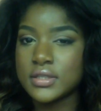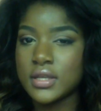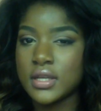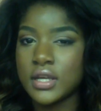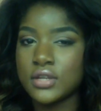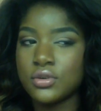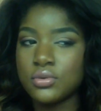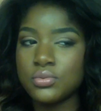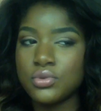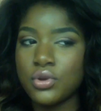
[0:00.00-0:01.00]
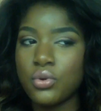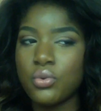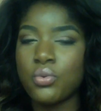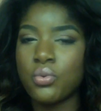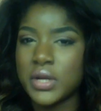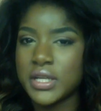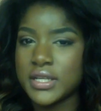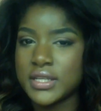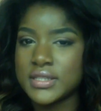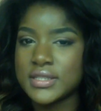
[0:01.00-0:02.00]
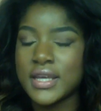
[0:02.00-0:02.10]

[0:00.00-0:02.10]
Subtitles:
and I don't know what it is.